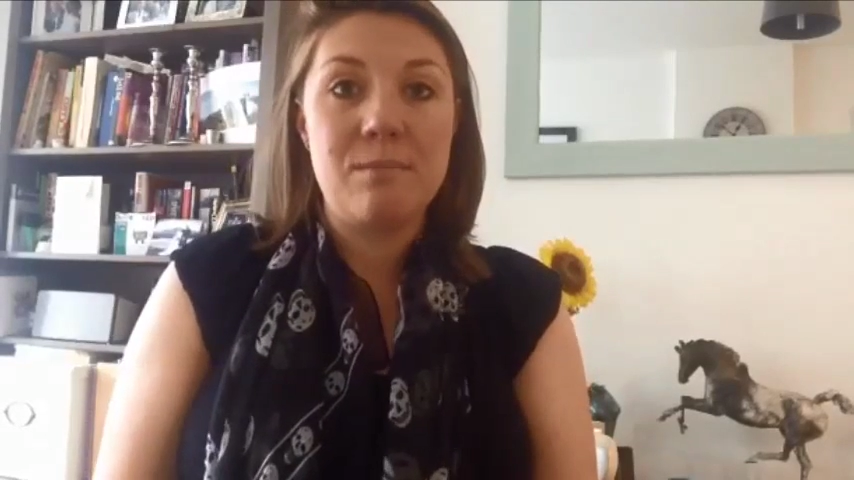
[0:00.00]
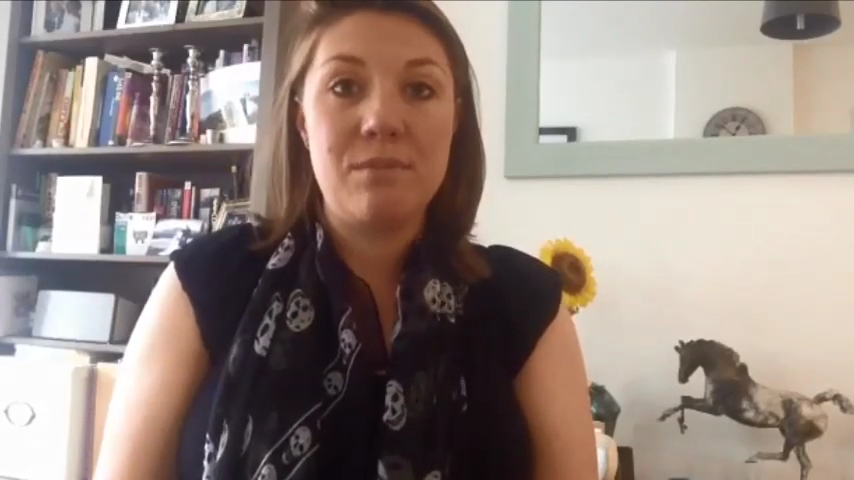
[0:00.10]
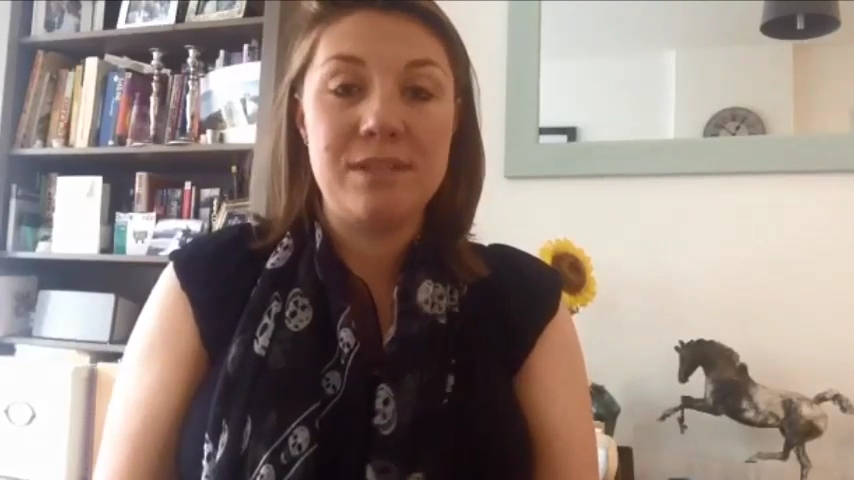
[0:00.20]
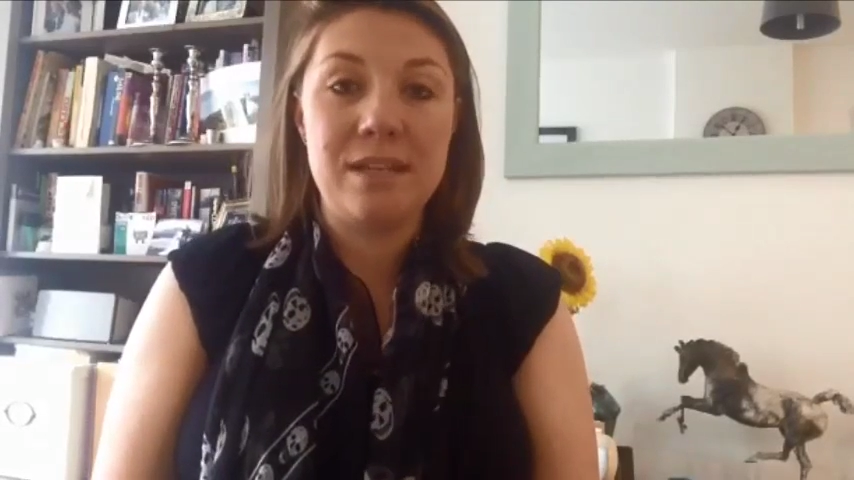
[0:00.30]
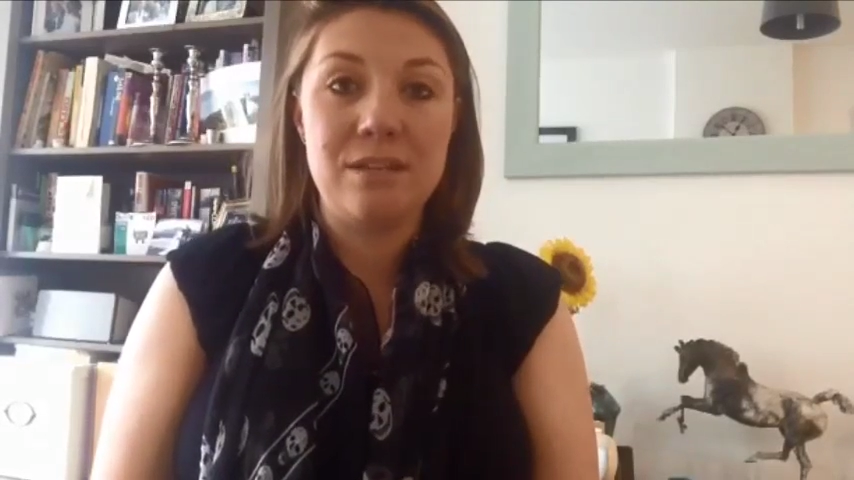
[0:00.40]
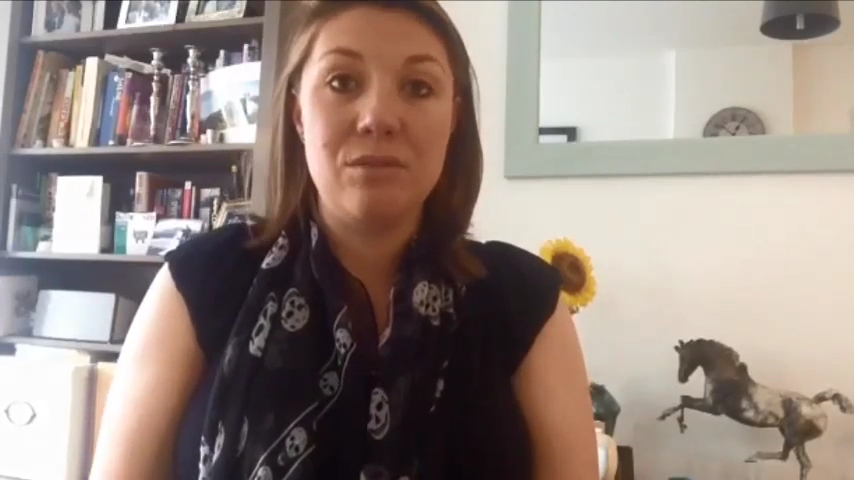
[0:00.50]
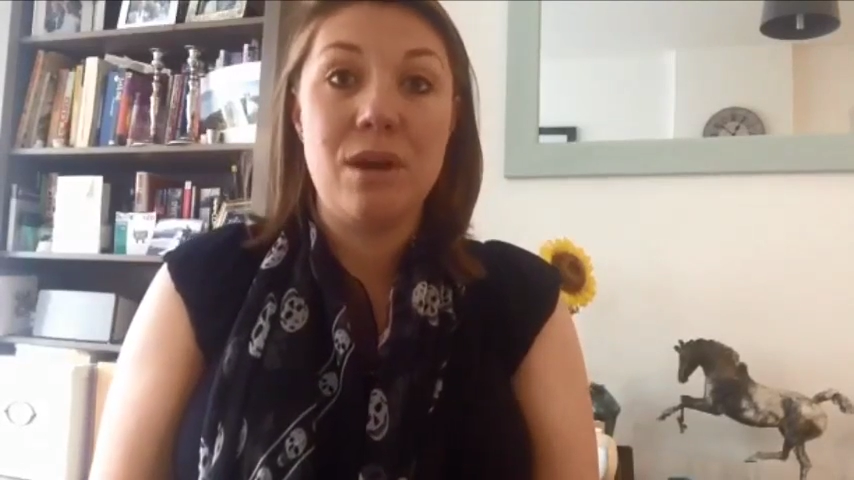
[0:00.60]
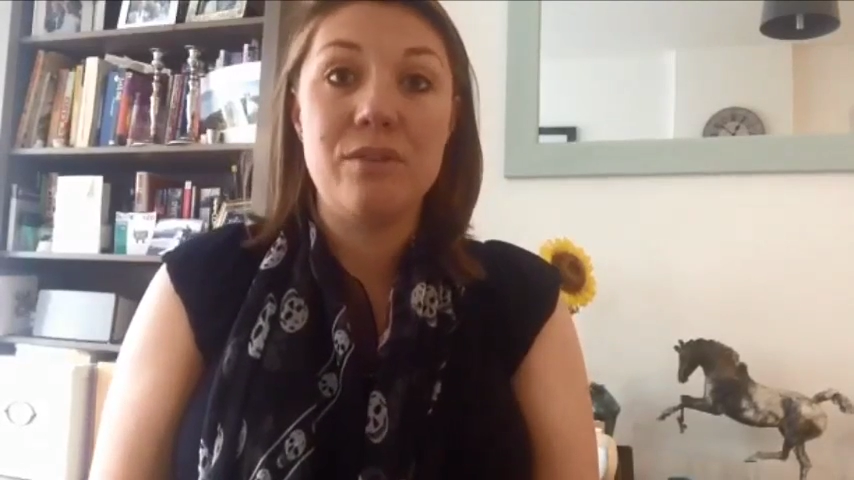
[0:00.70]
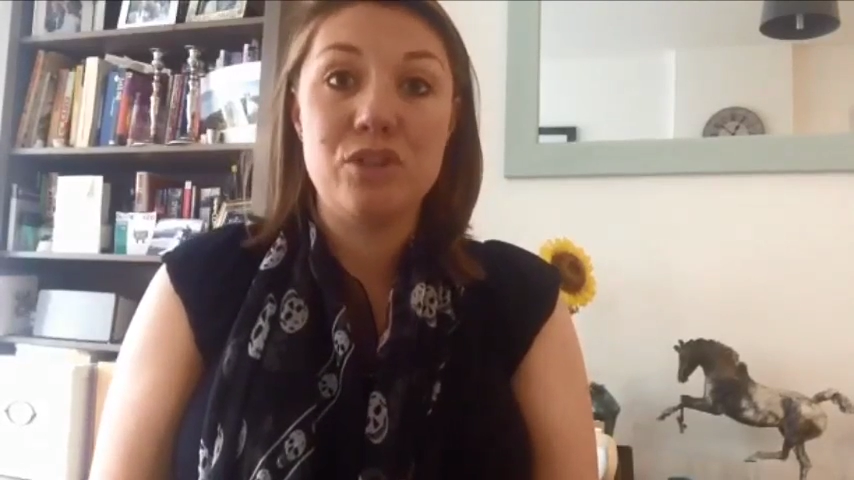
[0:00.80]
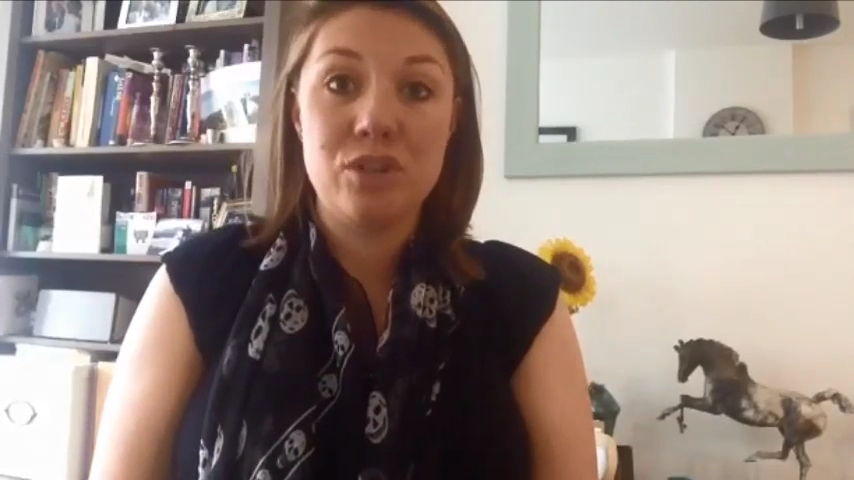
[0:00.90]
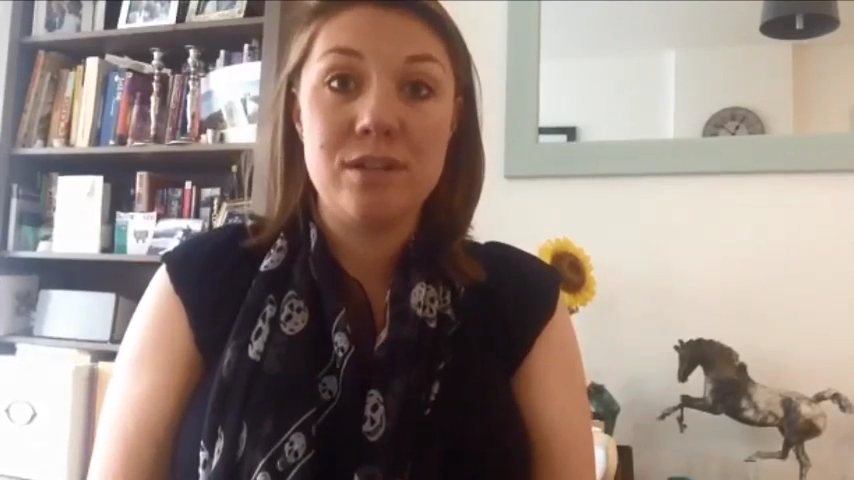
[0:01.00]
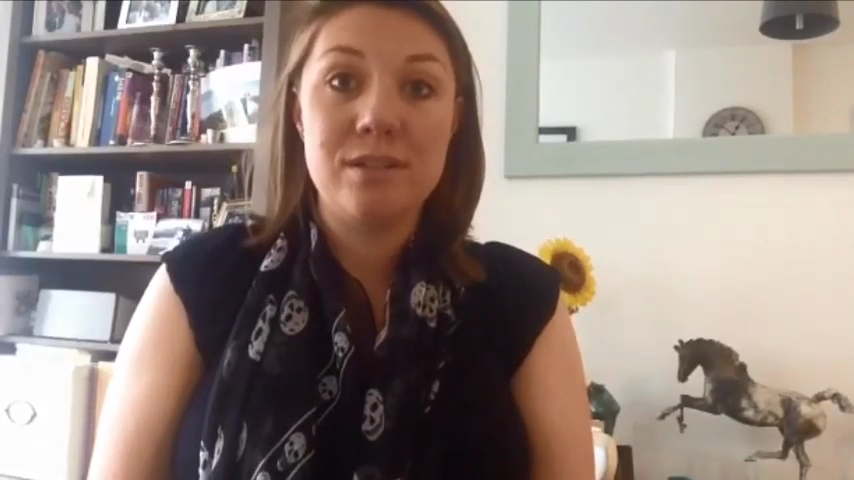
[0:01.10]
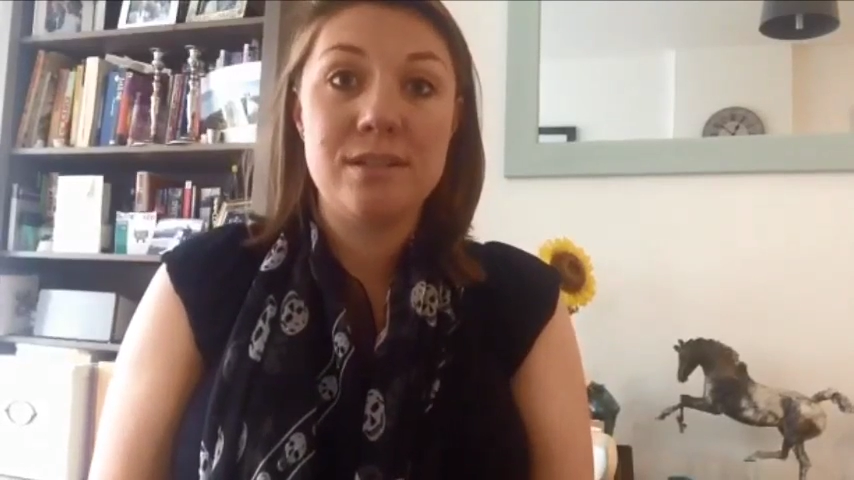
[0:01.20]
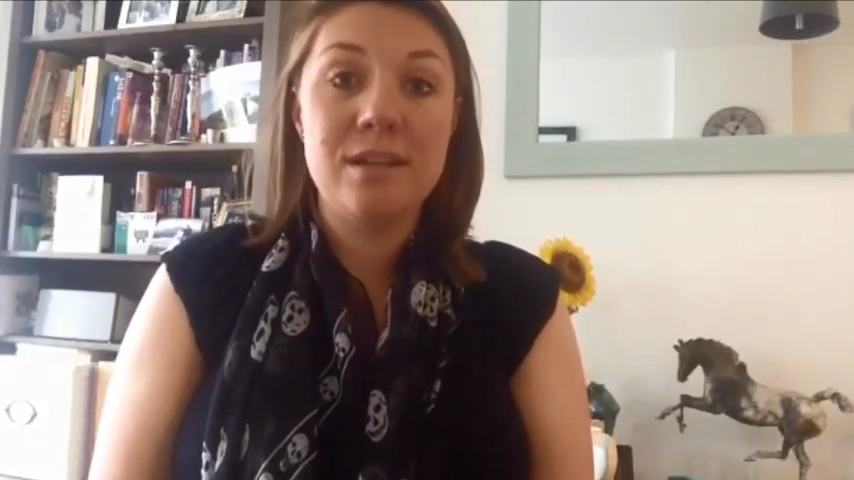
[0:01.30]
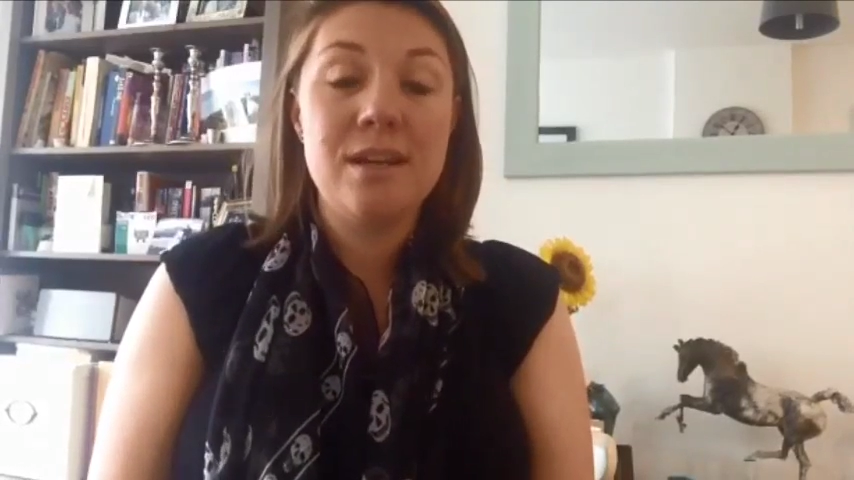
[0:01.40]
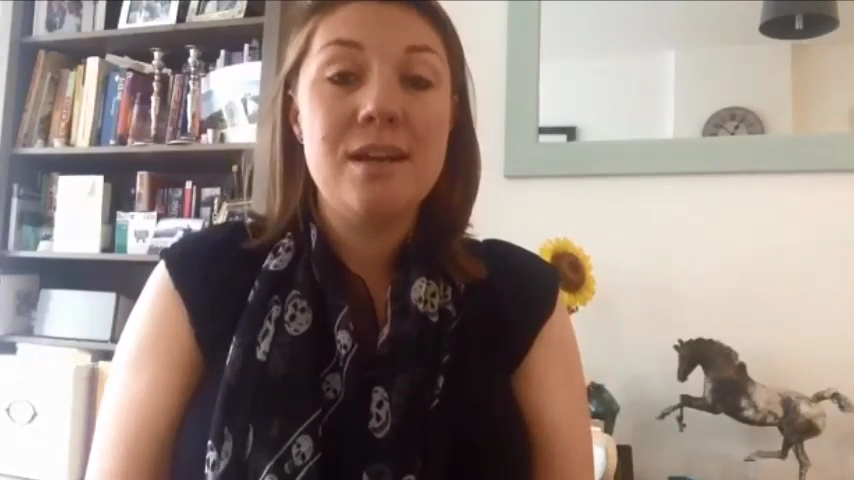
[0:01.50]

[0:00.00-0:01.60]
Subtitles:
present throughout the trust,